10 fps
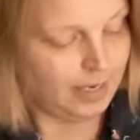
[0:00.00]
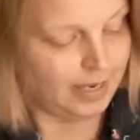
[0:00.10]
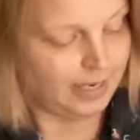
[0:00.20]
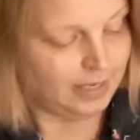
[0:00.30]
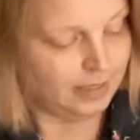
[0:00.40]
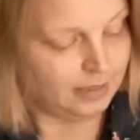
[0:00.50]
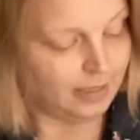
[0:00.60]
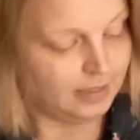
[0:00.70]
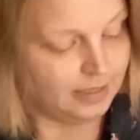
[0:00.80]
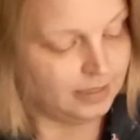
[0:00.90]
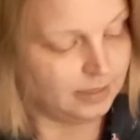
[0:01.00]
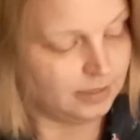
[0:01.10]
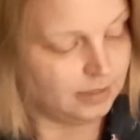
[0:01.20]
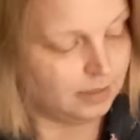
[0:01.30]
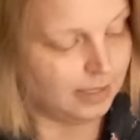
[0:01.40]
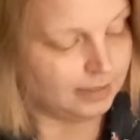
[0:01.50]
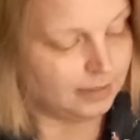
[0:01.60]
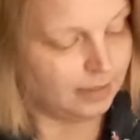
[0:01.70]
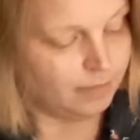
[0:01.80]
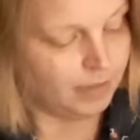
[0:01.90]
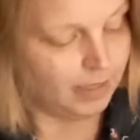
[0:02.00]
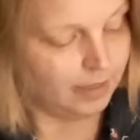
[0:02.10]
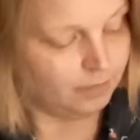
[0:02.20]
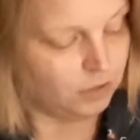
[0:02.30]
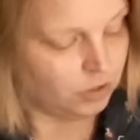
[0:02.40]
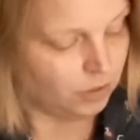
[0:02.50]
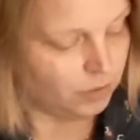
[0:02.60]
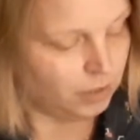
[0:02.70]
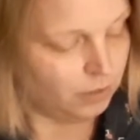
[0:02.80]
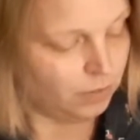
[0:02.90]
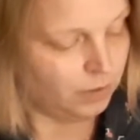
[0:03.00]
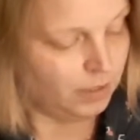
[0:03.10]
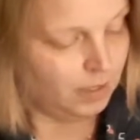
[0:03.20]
And I think this is the last item that I have to show you.